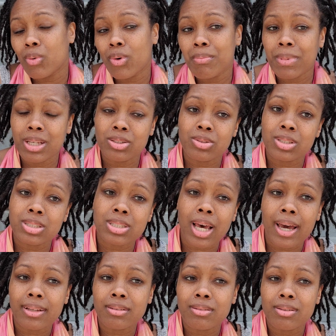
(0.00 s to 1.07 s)
what made you
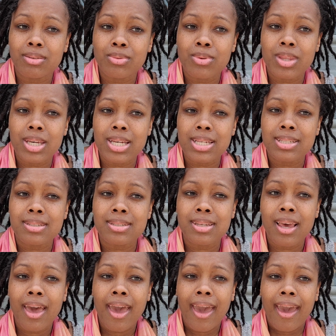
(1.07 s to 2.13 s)
decide to do this,
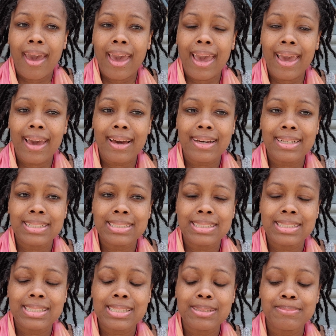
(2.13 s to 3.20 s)

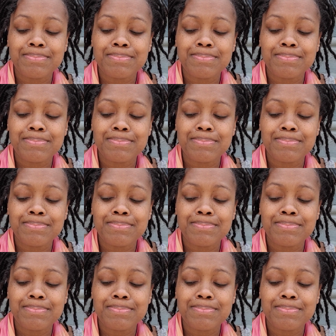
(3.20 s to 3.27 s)
and